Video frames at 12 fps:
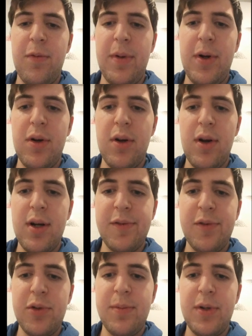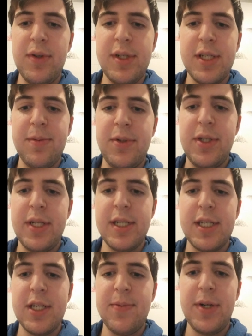In our graph, it would be reasonable to
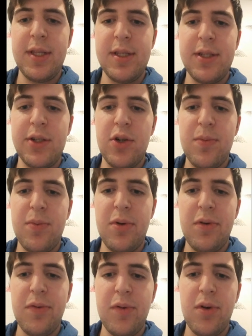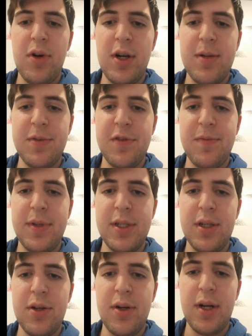estimate that 0.4 grams of
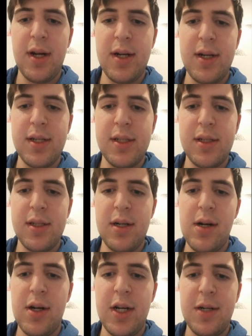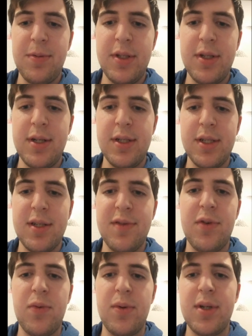benzoic acid are able to dissolve
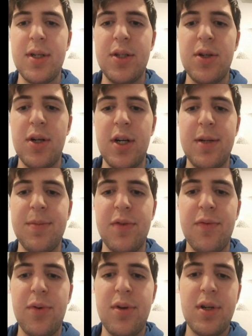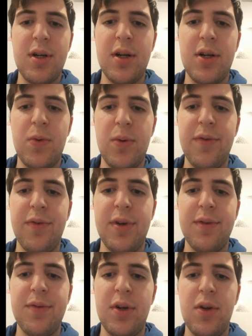in 100 grams of water at 25
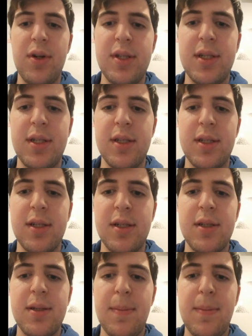degrees Celsius.